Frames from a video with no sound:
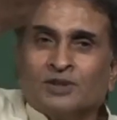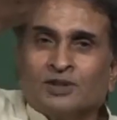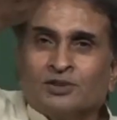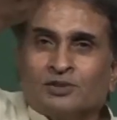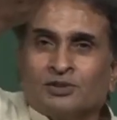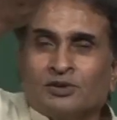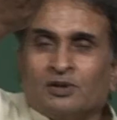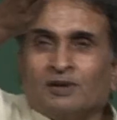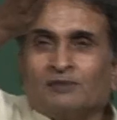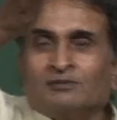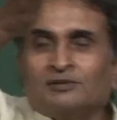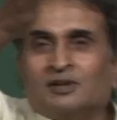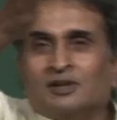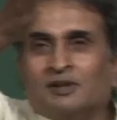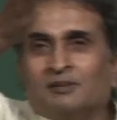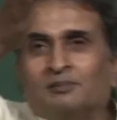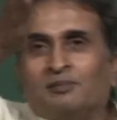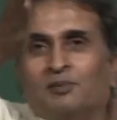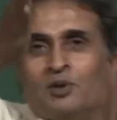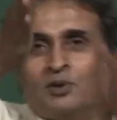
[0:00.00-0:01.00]
Instead of
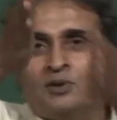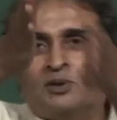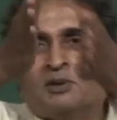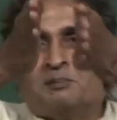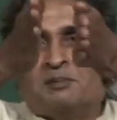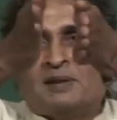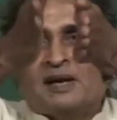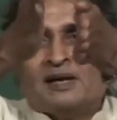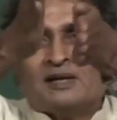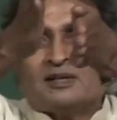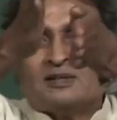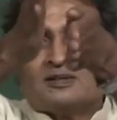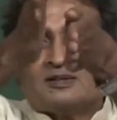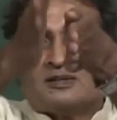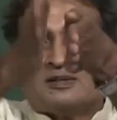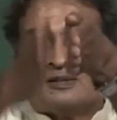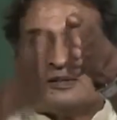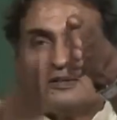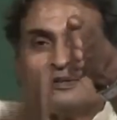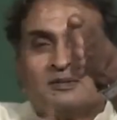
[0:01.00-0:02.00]
the both the
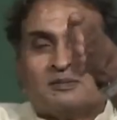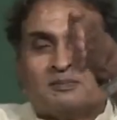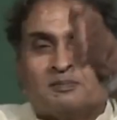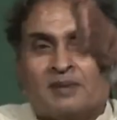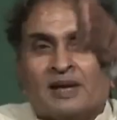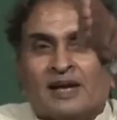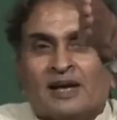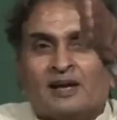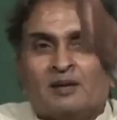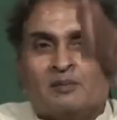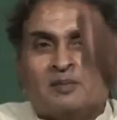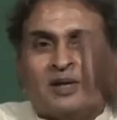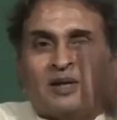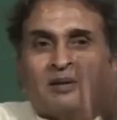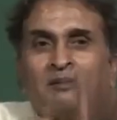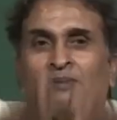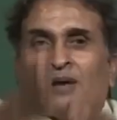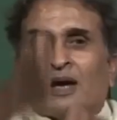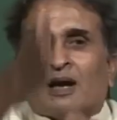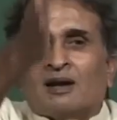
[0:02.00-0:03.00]
plates plane
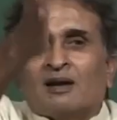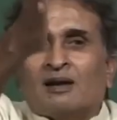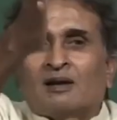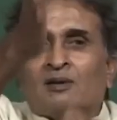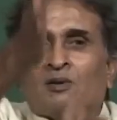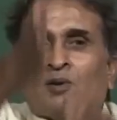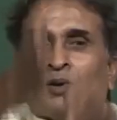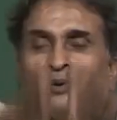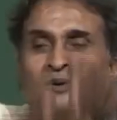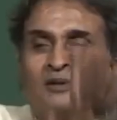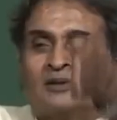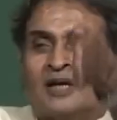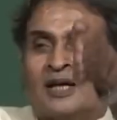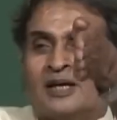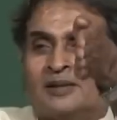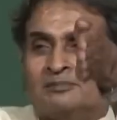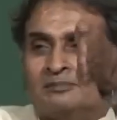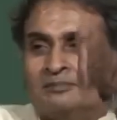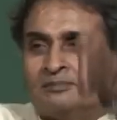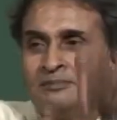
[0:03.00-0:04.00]
being parallel all the
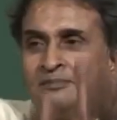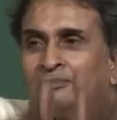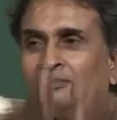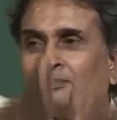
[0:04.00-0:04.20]
time,